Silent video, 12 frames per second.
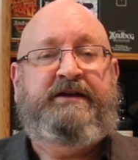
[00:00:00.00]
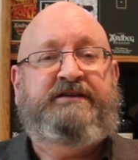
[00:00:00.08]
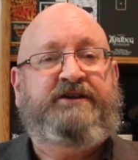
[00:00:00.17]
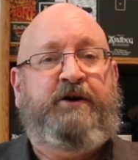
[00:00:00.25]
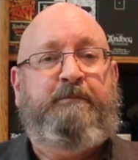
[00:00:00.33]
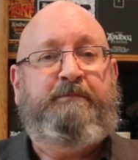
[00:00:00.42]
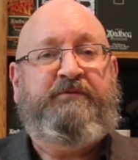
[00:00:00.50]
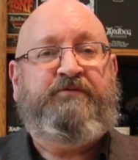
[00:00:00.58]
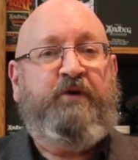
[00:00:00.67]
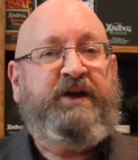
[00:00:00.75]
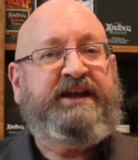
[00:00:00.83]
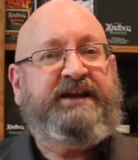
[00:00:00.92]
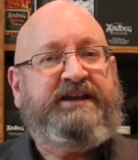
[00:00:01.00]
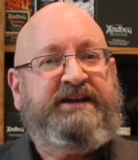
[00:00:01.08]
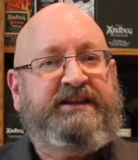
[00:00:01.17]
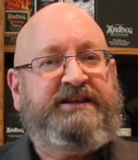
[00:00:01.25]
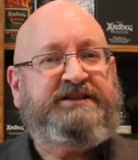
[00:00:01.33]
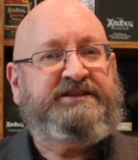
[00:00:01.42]
So, before I get
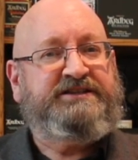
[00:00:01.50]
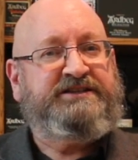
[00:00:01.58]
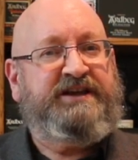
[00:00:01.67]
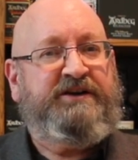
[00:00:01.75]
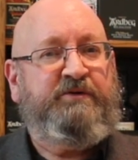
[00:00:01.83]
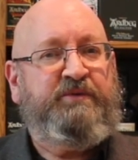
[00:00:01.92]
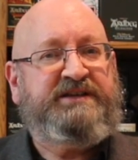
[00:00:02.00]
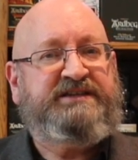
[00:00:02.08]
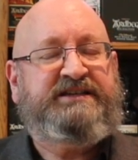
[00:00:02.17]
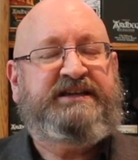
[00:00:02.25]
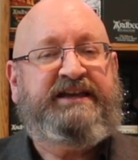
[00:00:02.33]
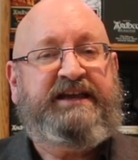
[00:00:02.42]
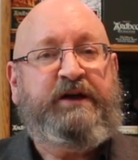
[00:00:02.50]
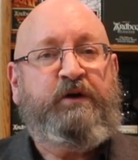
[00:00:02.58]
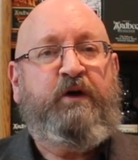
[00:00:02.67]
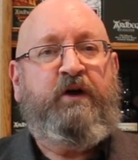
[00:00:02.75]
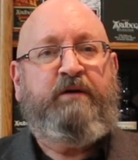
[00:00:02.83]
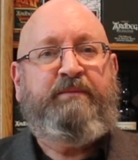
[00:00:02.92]
into this whiskey, here
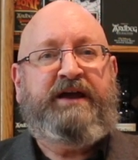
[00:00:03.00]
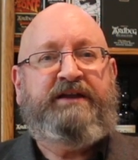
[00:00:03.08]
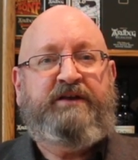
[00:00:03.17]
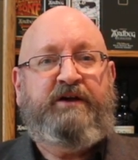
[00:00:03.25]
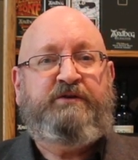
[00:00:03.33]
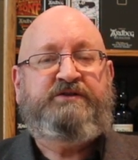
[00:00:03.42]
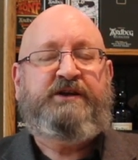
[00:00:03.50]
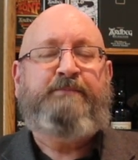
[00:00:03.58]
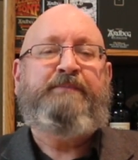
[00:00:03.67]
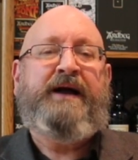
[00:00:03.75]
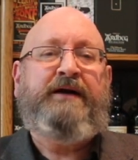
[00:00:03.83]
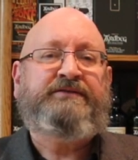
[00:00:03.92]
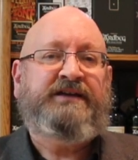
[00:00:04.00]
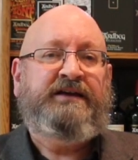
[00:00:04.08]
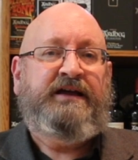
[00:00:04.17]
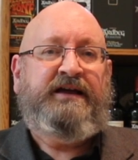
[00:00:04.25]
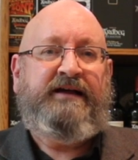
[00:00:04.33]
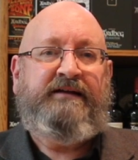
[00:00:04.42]
are my notes about
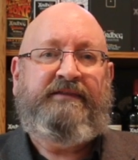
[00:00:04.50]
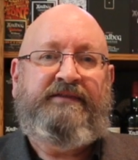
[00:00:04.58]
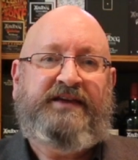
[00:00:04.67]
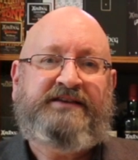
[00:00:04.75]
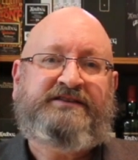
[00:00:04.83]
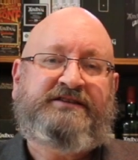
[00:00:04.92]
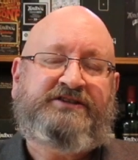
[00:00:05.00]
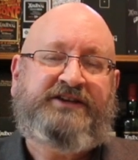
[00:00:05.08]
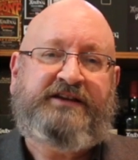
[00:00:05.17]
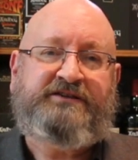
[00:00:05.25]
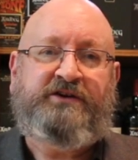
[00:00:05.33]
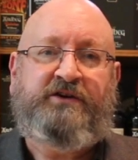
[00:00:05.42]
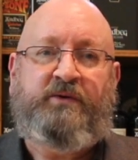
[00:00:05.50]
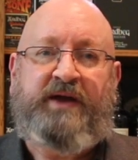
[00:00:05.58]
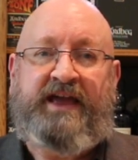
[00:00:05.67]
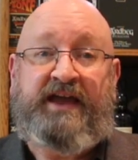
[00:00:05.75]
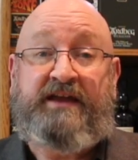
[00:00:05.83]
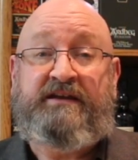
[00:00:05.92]
this chateau
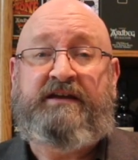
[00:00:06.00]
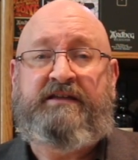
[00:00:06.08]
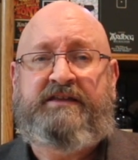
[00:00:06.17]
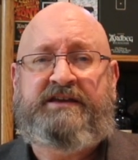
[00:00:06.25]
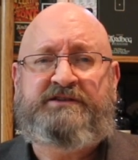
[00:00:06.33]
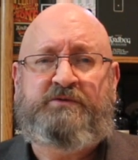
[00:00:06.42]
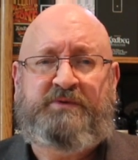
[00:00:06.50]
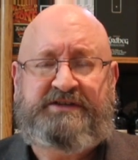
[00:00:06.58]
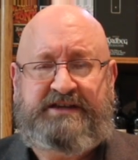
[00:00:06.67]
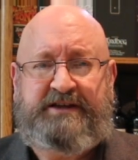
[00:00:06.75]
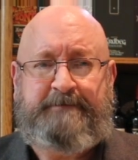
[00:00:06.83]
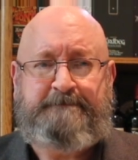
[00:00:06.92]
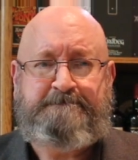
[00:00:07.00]
and this whiskey.